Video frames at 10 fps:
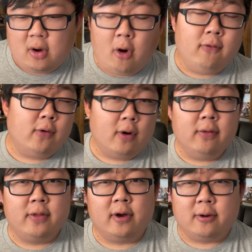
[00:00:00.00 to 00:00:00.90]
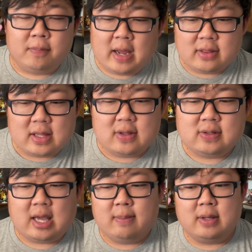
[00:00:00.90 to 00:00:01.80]
Overall, though, I think
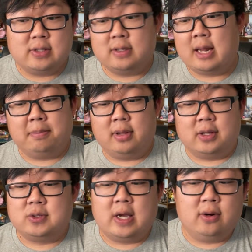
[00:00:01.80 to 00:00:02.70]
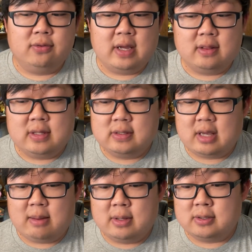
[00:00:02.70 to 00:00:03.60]
this game is a net plus. I don't think this
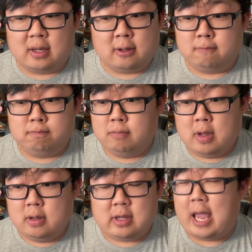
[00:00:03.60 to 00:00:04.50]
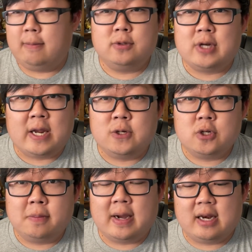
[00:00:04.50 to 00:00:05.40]
game is, like, a game
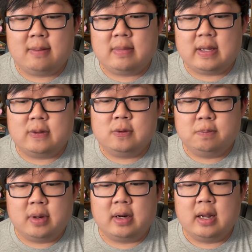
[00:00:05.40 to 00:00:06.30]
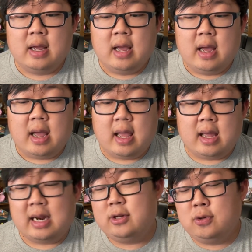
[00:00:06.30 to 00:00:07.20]
changer by any means, but...
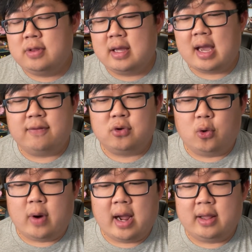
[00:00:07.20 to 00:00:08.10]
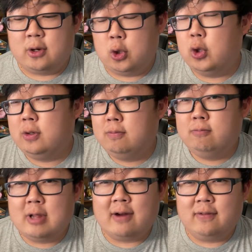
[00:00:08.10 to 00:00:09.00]
And I do think after a while it could
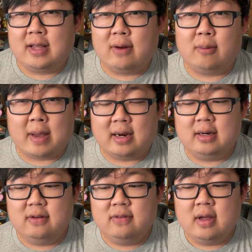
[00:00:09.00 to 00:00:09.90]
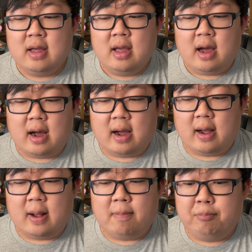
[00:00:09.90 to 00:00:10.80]
definitely get repetitive.
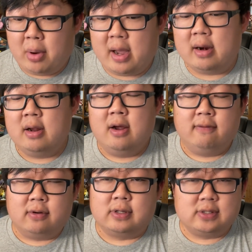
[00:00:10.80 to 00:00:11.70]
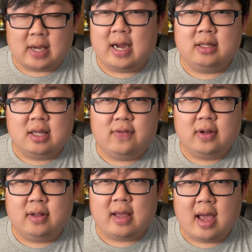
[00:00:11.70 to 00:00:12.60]
But for a scientifically